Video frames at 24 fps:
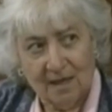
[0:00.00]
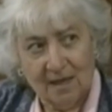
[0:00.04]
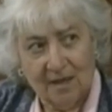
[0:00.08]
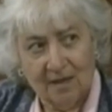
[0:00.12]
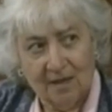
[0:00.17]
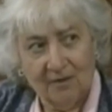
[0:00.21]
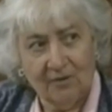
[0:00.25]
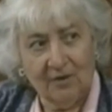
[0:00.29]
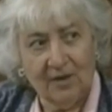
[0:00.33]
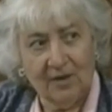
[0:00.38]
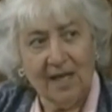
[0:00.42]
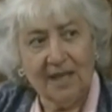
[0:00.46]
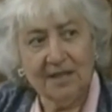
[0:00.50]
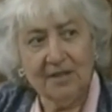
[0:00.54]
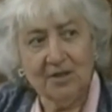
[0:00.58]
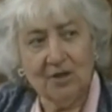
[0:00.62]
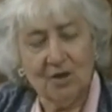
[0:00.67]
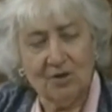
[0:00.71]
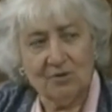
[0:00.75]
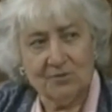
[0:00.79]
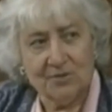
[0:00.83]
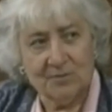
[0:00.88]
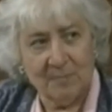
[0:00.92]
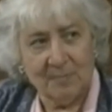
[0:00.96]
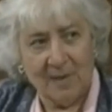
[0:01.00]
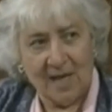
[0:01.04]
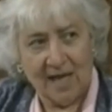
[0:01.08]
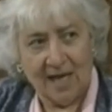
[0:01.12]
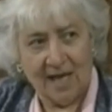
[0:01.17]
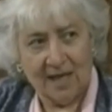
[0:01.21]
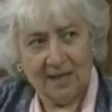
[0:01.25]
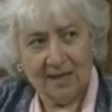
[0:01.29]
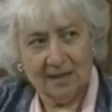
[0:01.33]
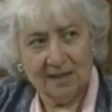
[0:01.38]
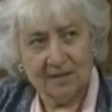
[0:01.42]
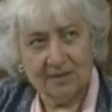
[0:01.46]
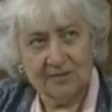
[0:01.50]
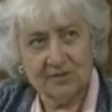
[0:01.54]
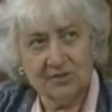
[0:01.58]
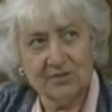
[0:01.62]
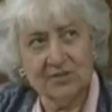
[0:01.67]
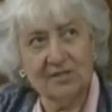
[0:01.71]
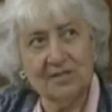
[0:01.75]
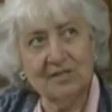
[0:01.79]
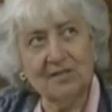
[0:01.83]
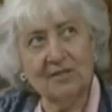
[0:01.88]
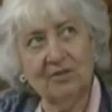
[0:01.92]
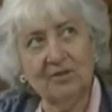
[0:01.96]
Her head goes back,
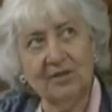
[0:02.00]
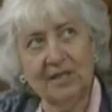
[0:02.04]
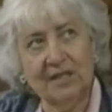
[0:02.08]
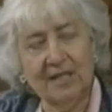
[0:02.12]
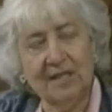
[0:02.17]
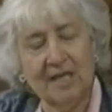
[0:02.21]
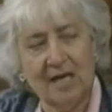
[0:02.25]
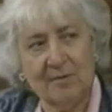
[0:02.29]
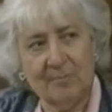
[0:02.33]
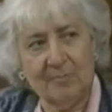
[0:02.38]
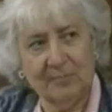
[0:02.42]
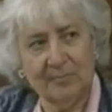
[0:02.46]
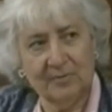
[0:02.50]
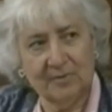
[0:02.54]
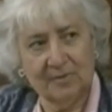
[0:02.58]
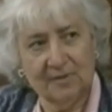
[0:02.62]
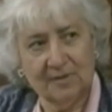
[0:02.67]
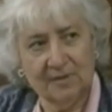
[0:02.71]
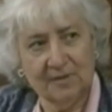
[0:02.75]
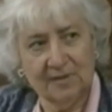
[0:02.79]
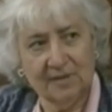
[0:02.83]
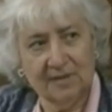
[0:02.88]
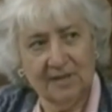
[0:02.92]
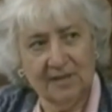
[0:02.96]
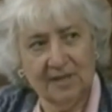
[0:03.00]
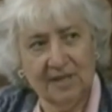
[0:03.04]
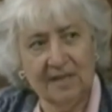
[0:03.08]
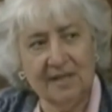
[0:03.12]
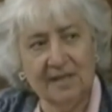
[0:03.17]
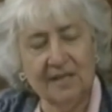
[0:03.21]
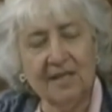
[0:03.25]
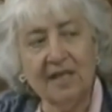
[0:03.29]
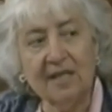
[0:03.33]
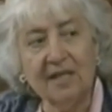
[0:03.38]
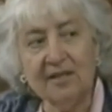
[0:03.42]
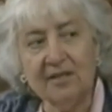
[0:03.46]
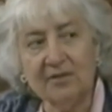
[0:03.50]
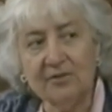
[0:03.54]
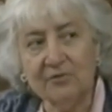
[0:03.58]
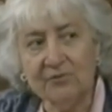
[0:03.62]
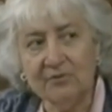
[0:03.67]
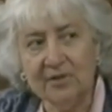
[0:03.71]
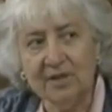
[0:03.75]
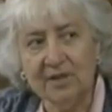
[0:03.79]
she's looking up, and the other three